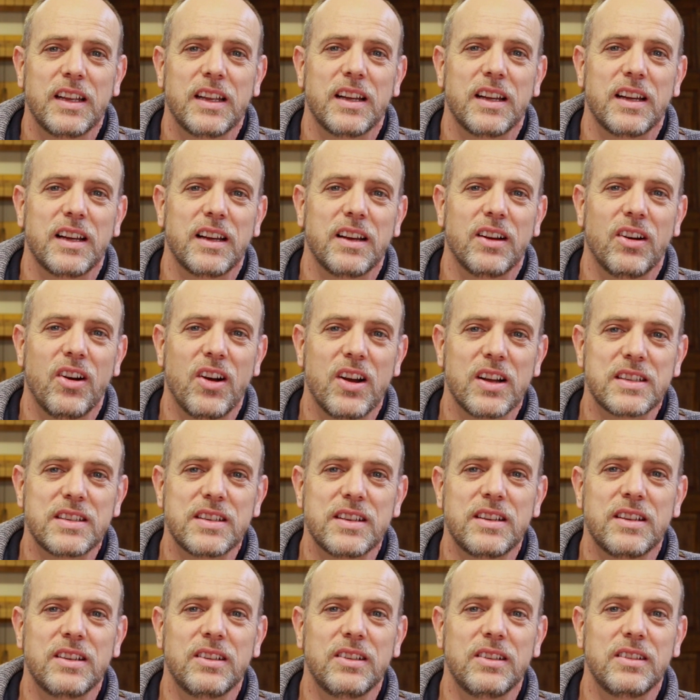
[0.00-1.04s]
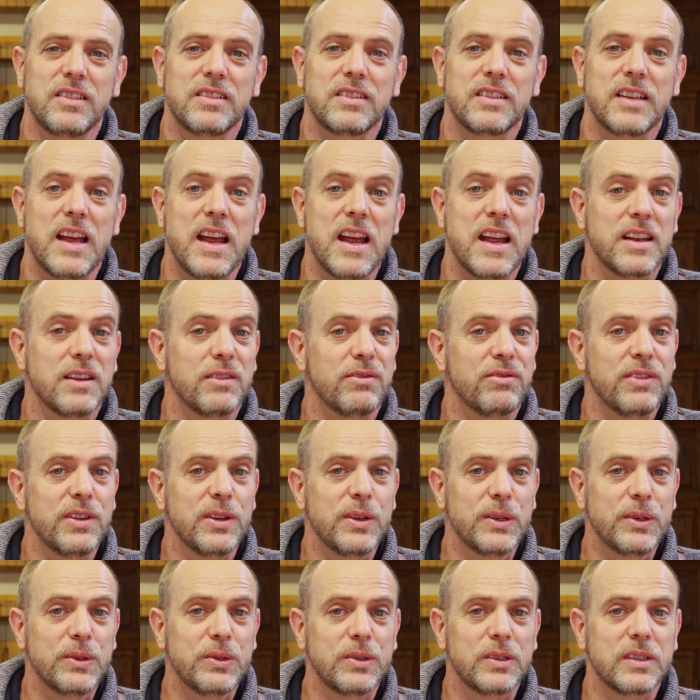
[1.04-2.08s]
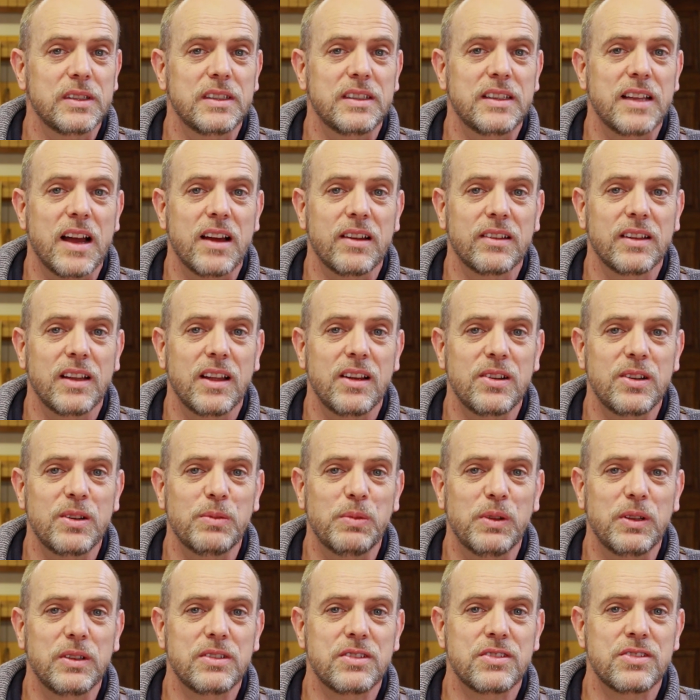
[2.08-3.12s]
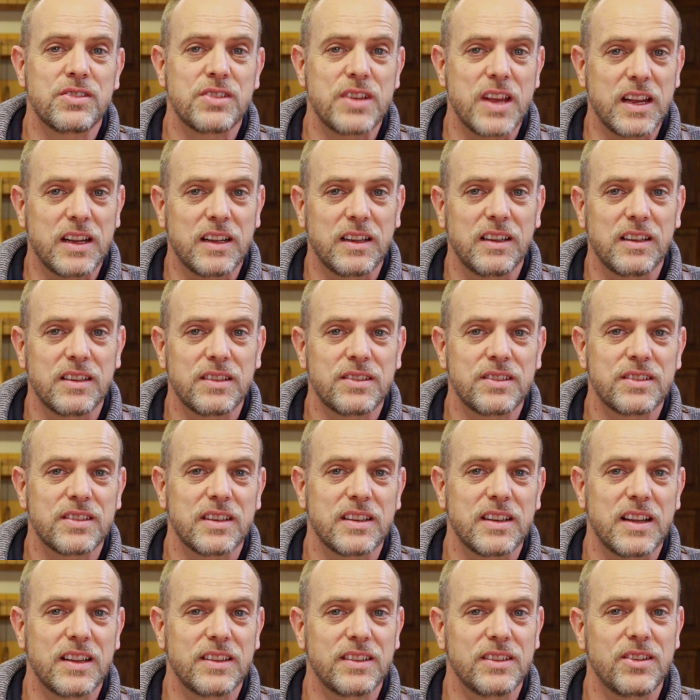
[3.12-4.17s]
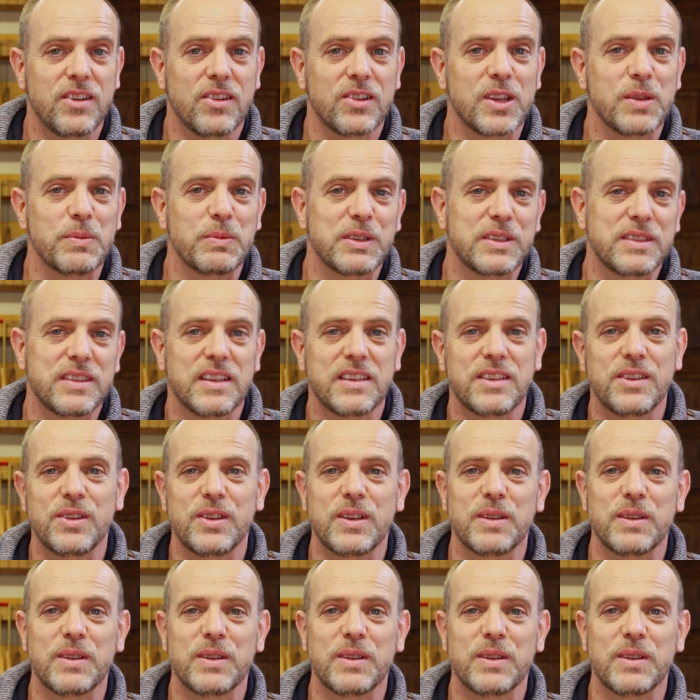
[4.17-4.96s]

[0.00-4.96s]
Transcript: articles and a few downloadable checklists and other documents that you